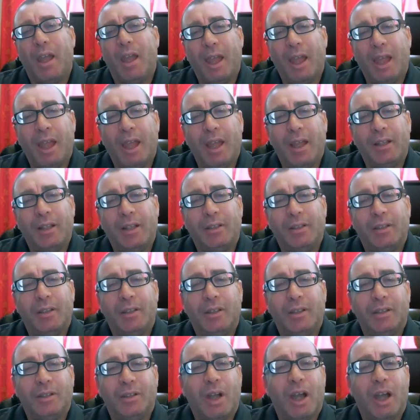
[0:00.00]
and
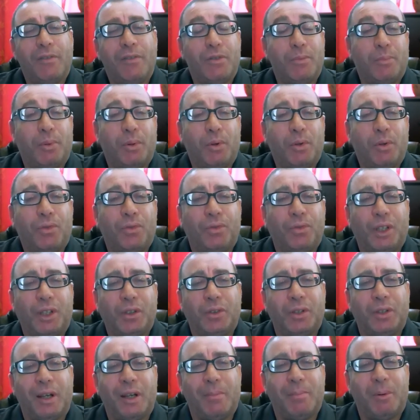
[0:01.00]
you have a proof
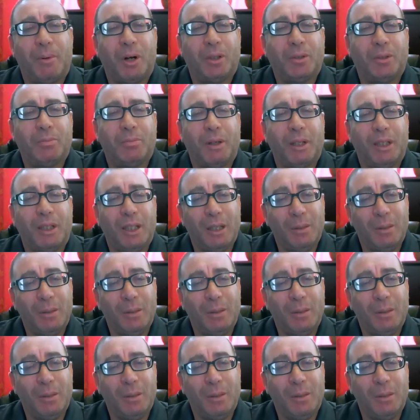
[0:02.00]
that you have bought my